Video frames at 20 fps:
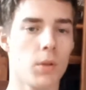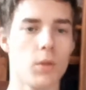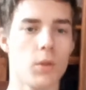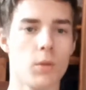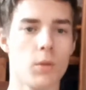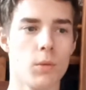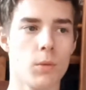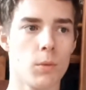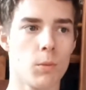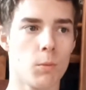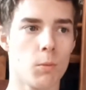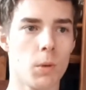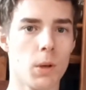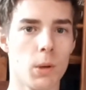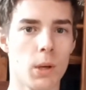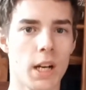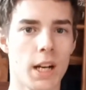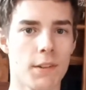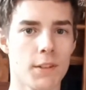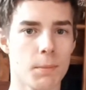but you
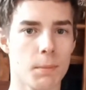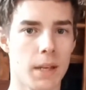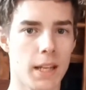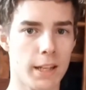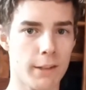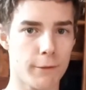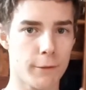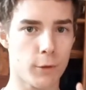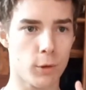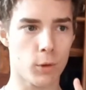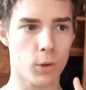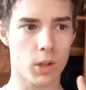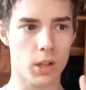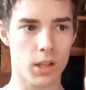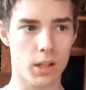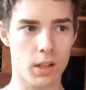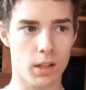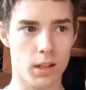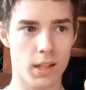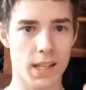will have to pay
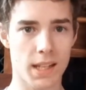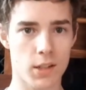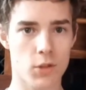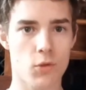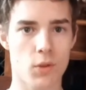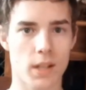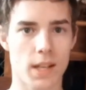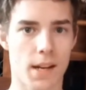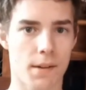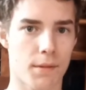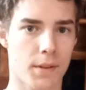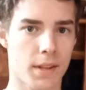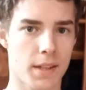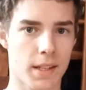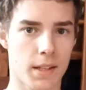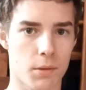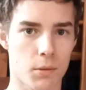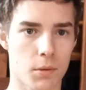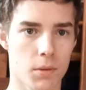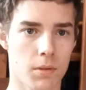for literally
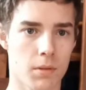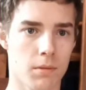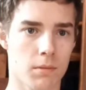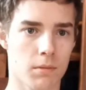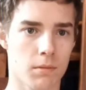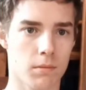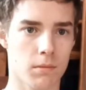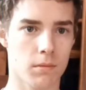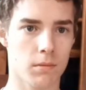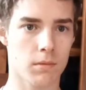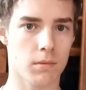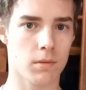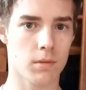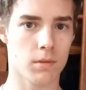everything else.